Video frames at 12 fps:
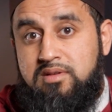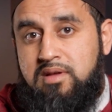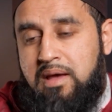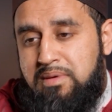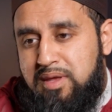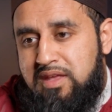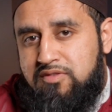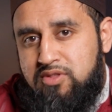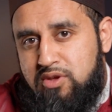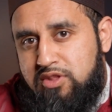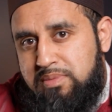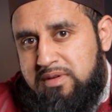I mean, even
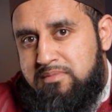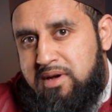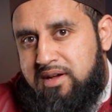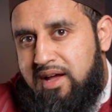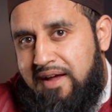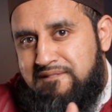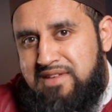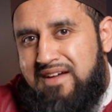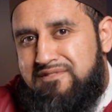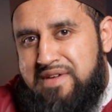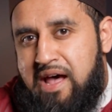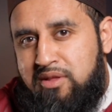though the people of Mecca have
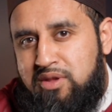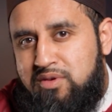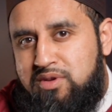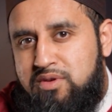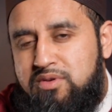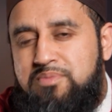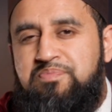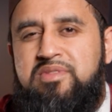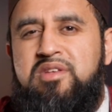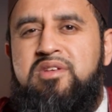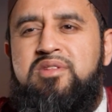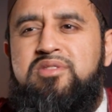not valued you,
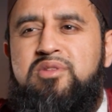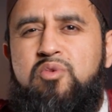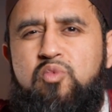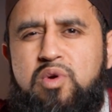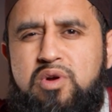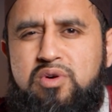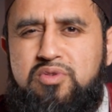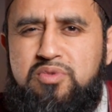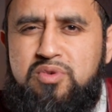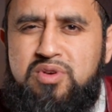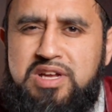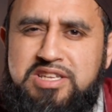the
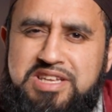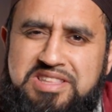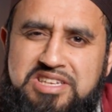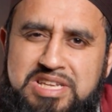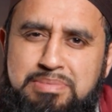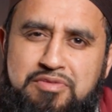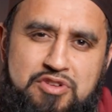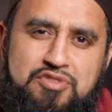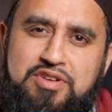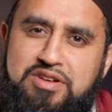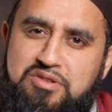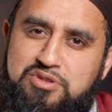world is at the tip of your
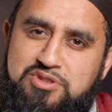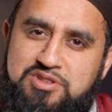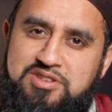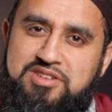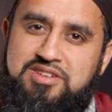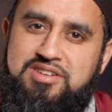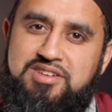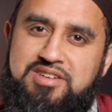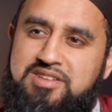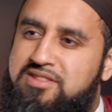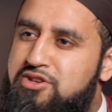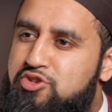fingers.
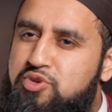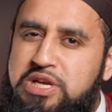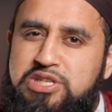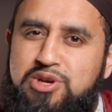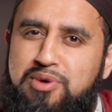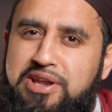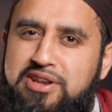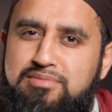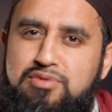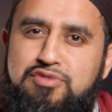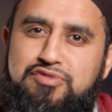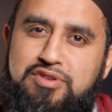The tree's are ready to
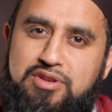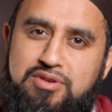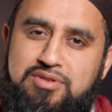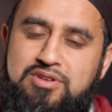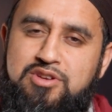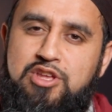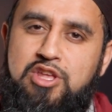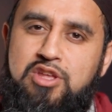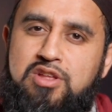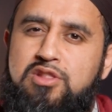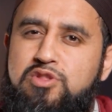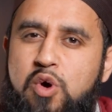move for you.
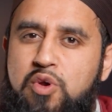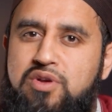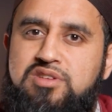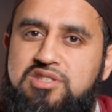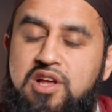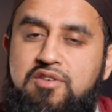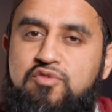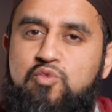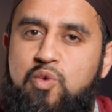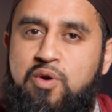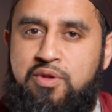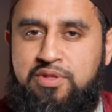Know your self
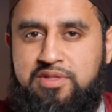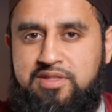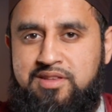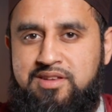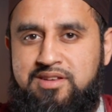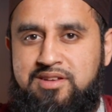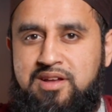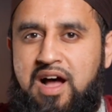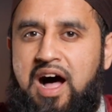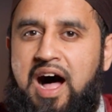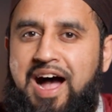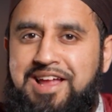worth.
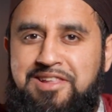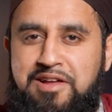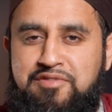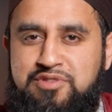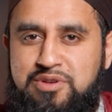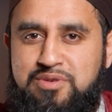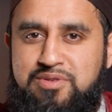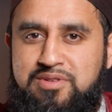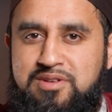I love you.